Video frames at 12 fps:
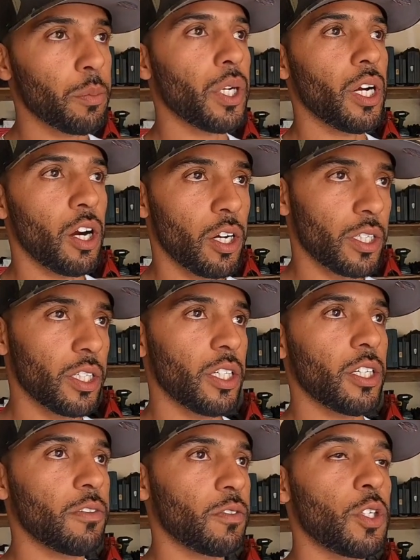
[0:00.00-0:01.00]
but hard
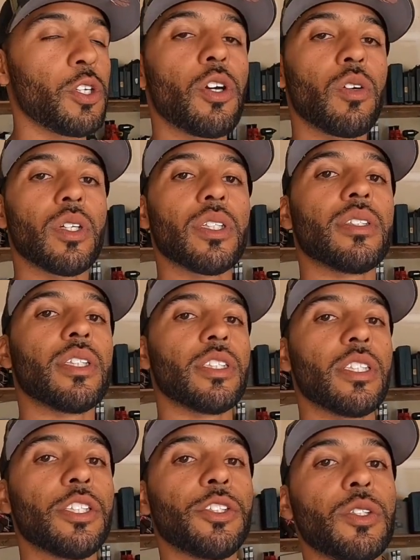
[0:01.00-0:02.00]
enough to notice
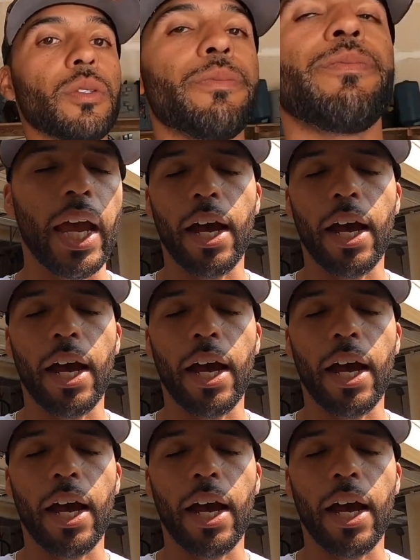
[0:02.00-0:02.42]
this issue.